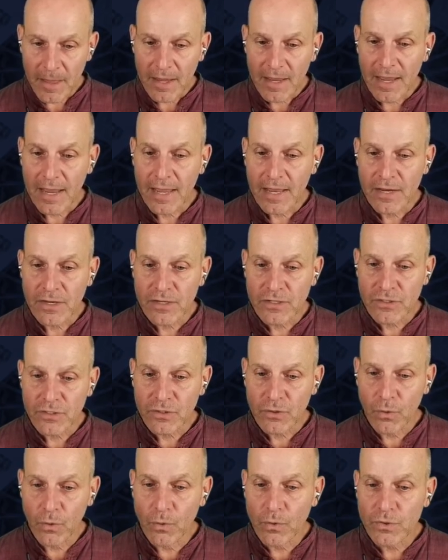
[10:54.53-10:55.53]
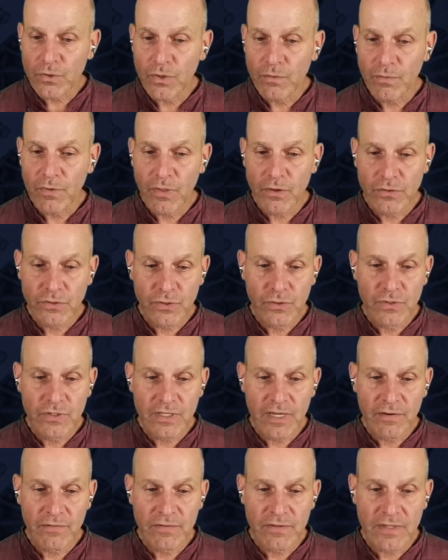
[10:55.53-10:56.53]
And also with those 2
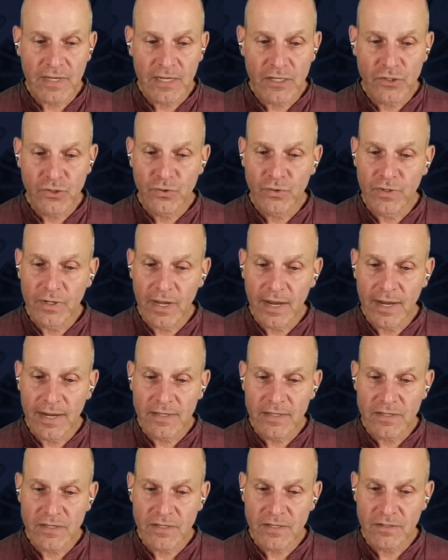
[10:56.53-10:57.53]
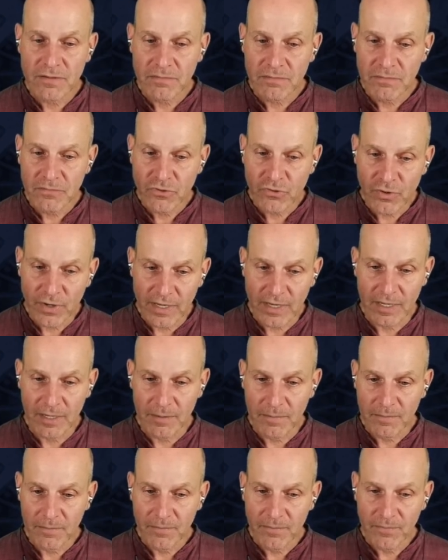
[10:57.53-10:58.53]
sevens and 2 nines, tricky,
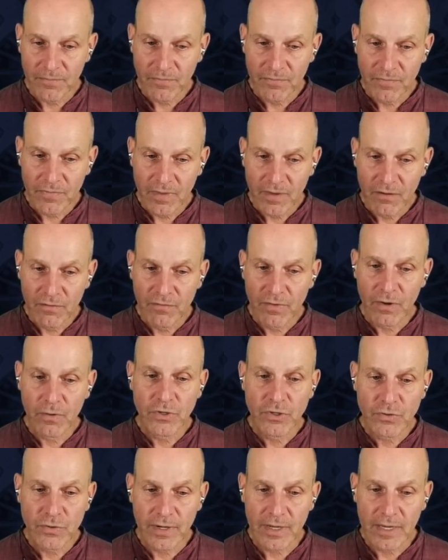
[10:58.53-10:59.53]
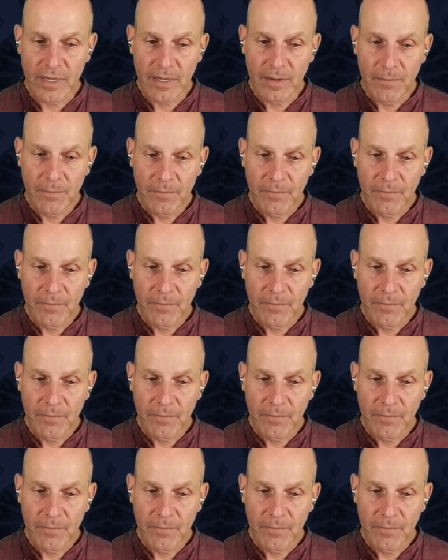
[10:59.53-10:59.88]
very tricky.